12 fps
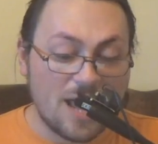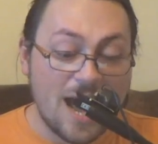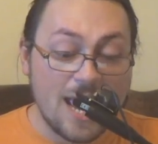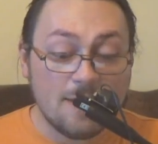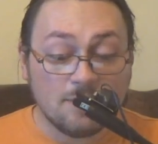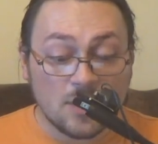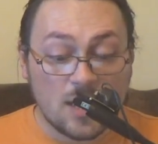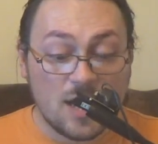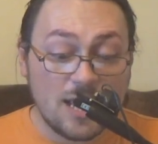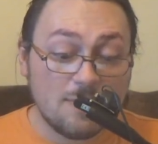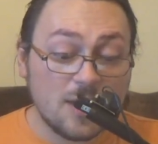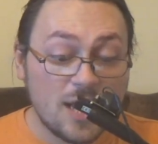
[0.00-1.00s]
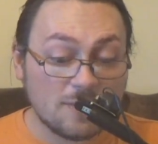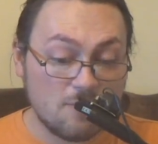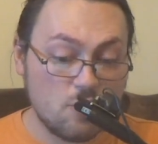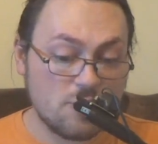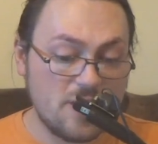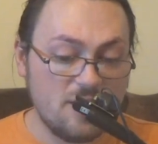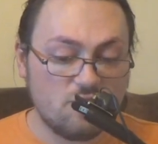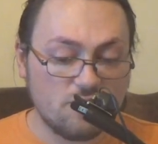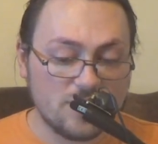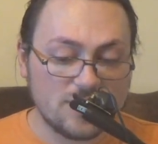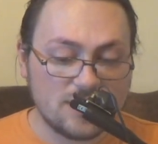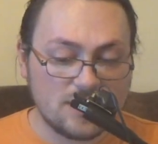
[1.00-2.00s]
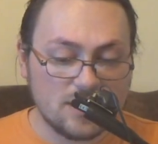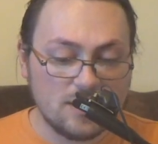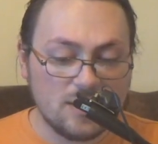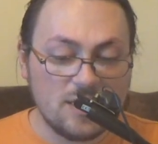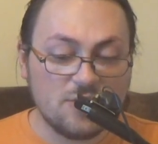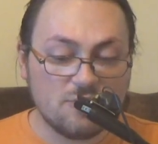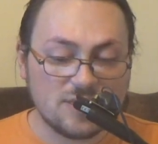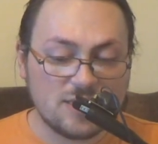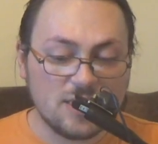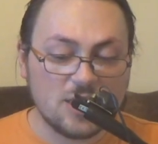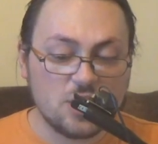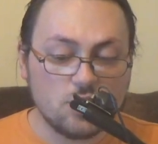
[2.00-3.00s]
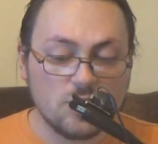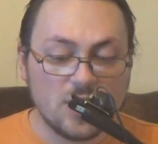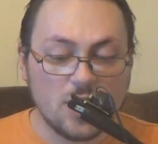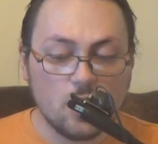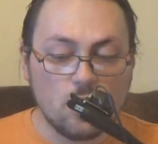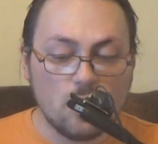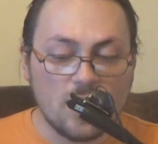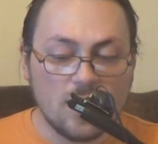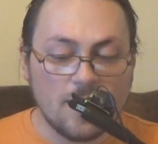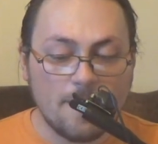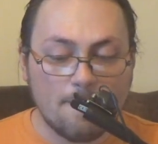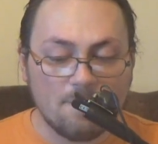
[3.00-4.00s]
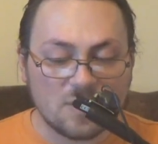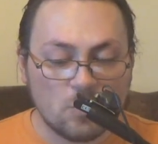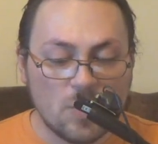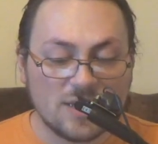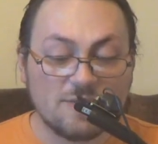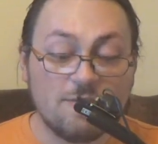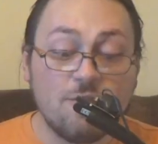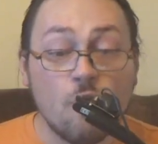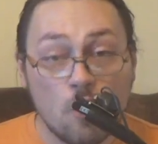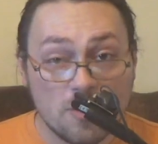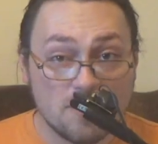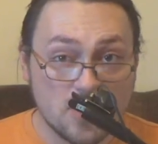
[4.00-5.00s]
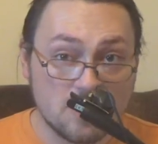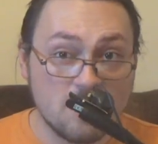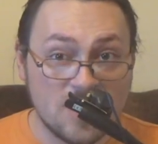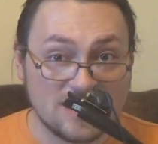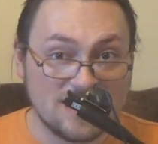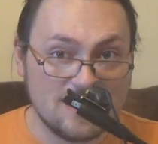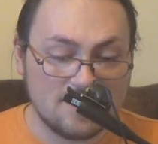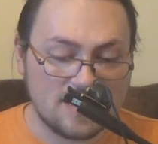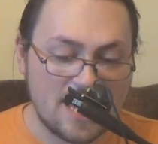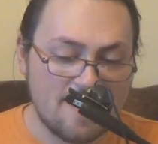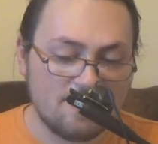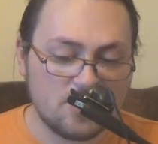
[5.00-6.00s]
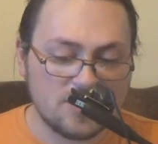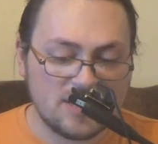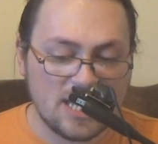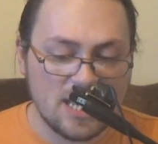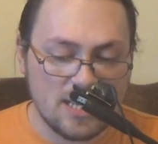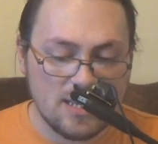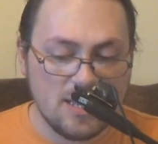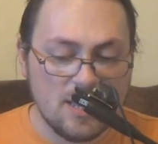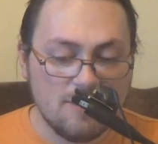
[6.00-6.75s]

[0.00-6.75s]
I am a lot more interested to know what former Muslims have to say,